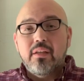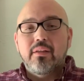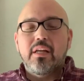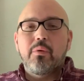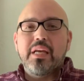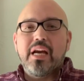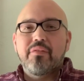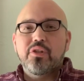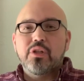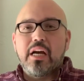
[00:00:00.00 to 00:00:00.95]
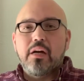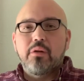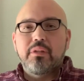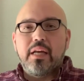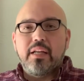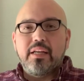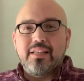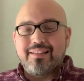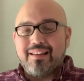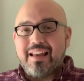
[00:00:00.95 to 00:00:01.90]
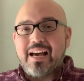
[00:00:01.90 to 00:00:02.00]
that we have a child that is
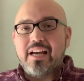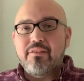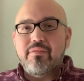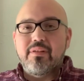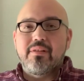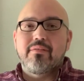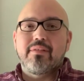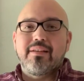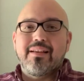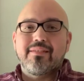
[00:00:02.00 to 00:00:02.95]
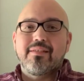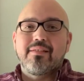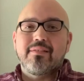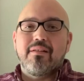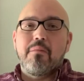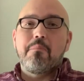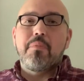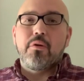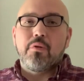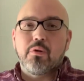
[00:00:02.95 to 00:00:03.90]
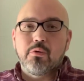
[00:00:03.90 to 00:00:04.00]
alive, is in essence a
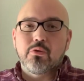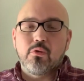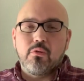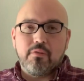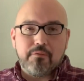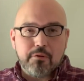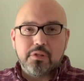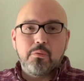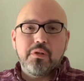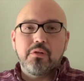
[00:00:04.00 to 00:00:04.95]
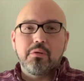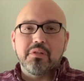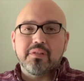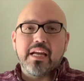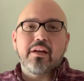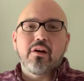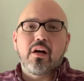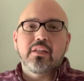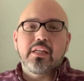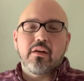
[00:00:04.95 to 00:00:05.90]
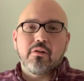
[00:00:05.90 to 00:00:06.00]
miracle. So the first thing we do is thank God
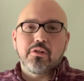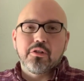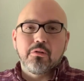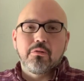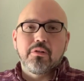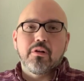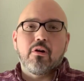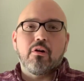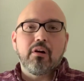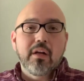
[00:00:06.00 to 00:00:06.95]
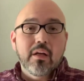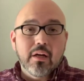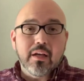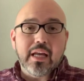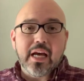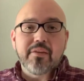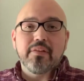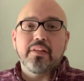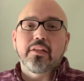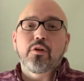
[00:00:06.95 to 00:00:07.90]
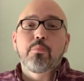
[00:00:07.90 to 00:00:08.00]
that our children are alive and
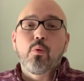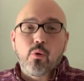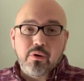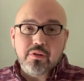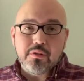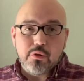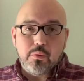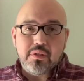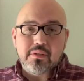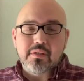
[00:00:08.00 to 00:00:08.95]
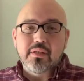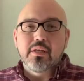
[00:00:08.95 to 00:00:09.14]
that they're born to us.